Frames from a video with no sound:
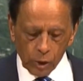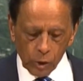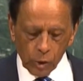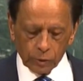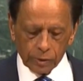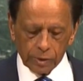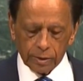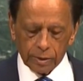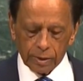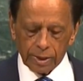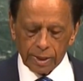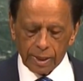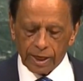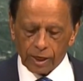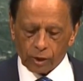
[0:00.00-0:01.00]

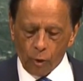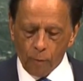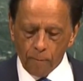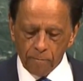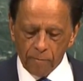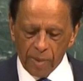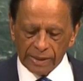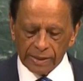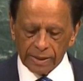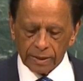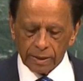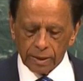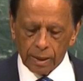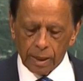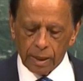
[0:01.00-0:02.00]
alone a
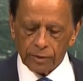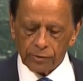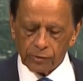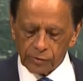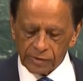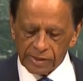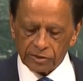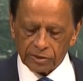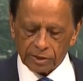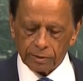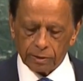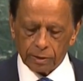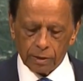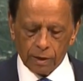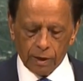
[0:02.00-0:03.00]
compelling
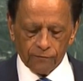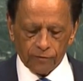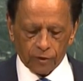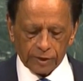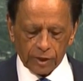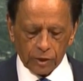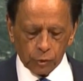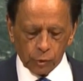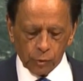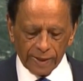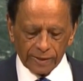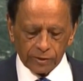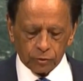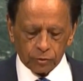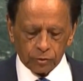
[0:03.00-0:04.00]
reason for the
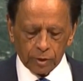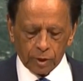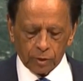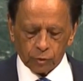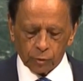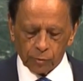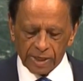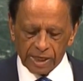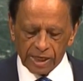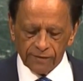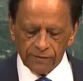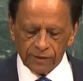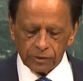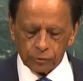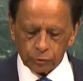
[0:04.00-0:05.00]
UN to
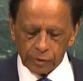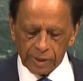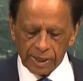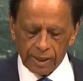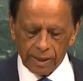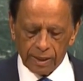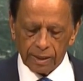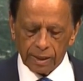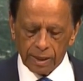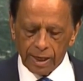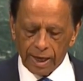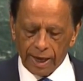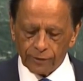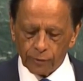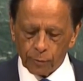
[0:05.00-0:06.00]
be given
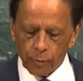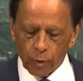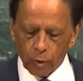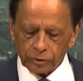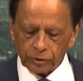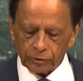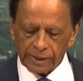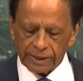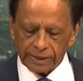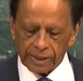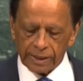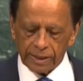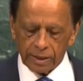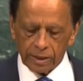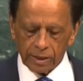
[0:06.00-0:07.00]
today an
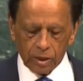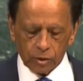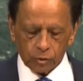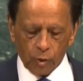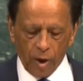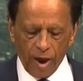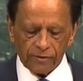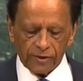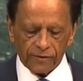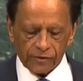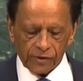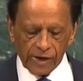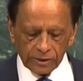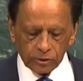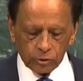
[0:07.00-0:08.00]
opportunity to
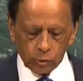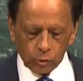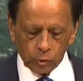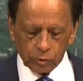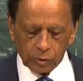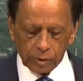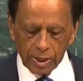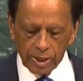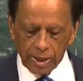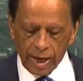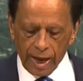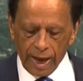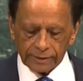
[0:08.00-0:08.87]
have a fresh look